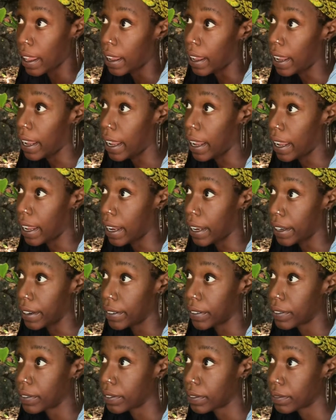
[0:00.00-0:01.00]
and
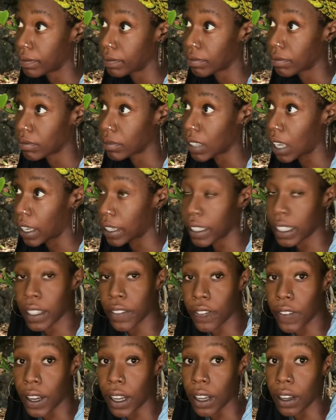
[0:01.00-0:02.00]

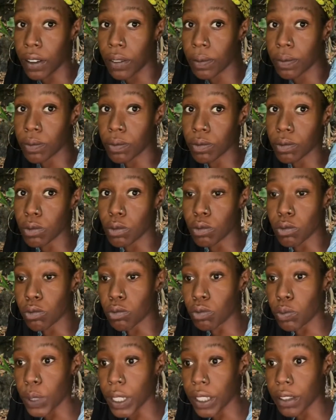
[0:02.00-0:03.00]
identify
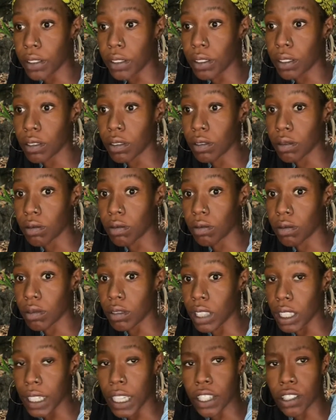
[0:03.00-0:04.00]
with
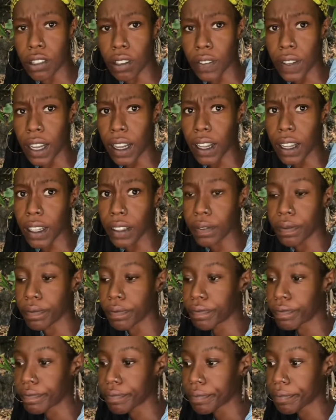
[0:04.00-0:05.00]
the nature of God.
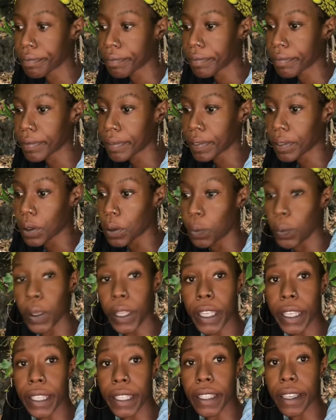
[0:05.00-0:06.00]

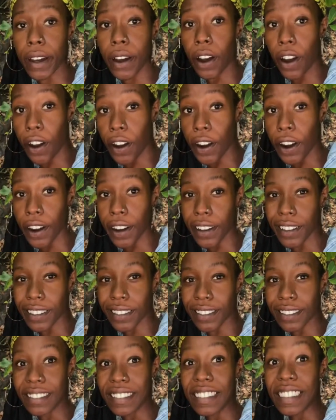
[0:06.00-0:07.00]
We are
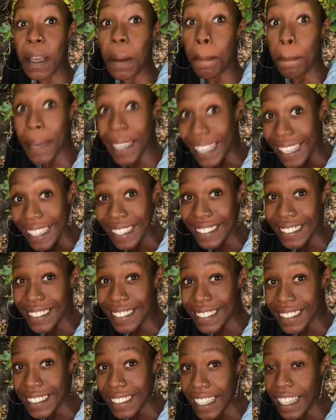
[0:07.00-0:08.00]
beings
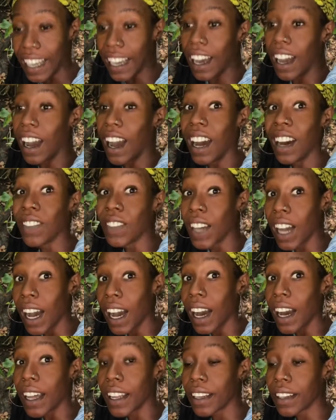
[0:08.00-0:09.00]
of God.